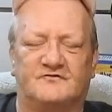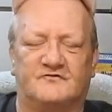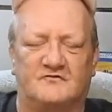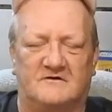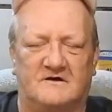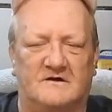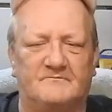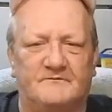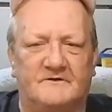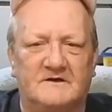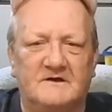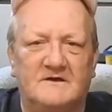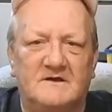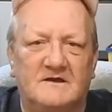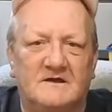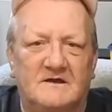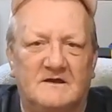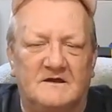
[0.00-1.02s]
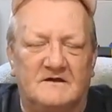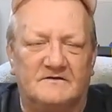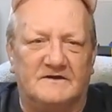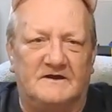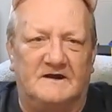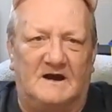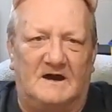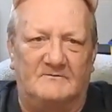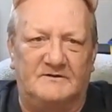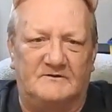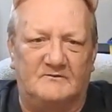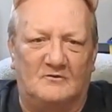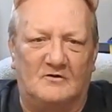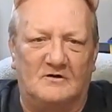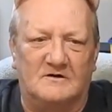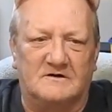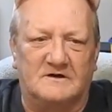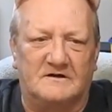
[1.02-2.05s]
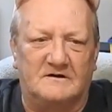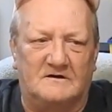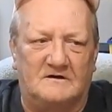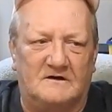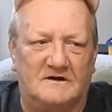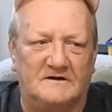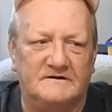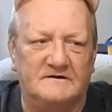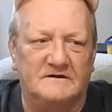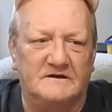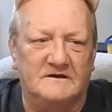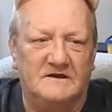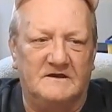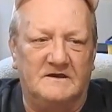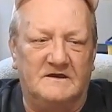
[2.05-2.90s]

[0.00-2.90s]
strip that I've been working on.